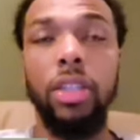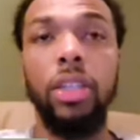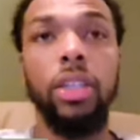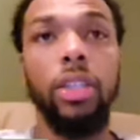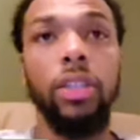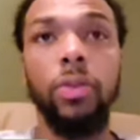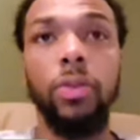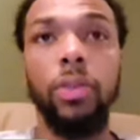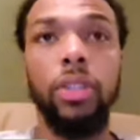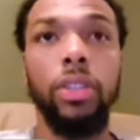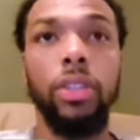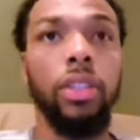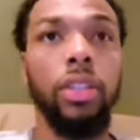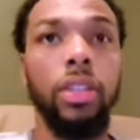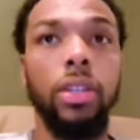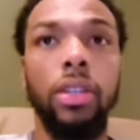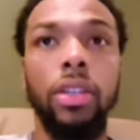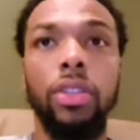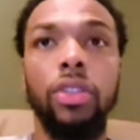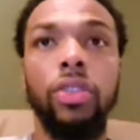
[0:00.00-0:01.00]
Then it,
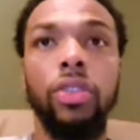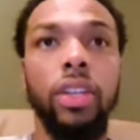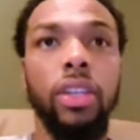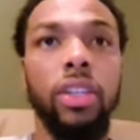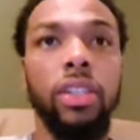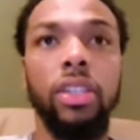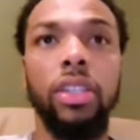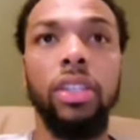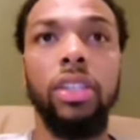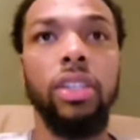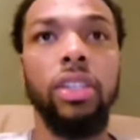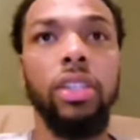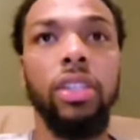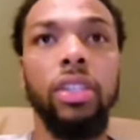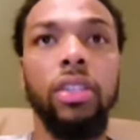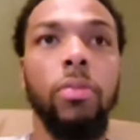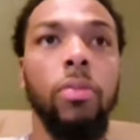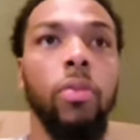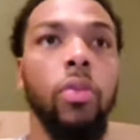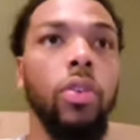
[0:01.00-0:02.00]
it, it
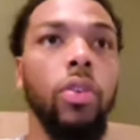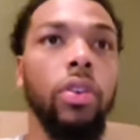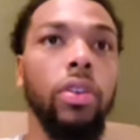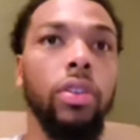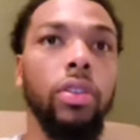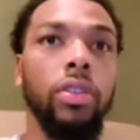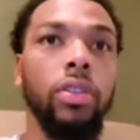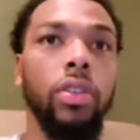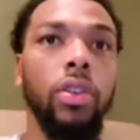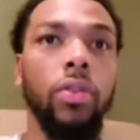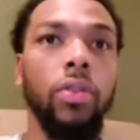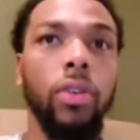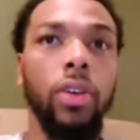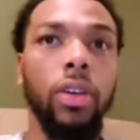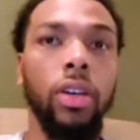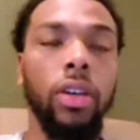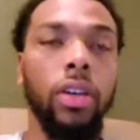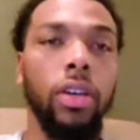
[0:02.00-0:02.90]
transitioned into more, you know,